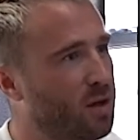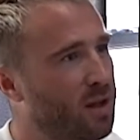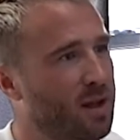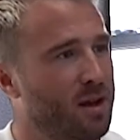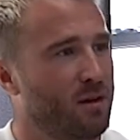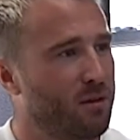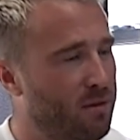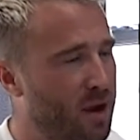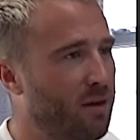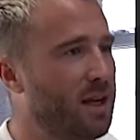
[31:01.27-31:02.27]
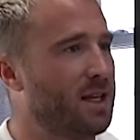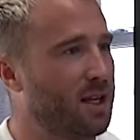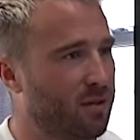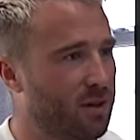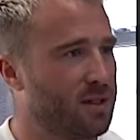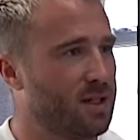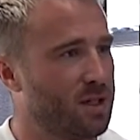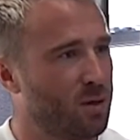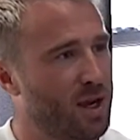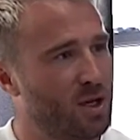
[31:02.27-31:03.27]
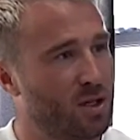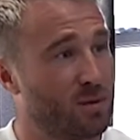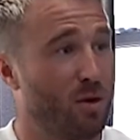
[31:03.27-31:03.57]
Yeah. Very different situations,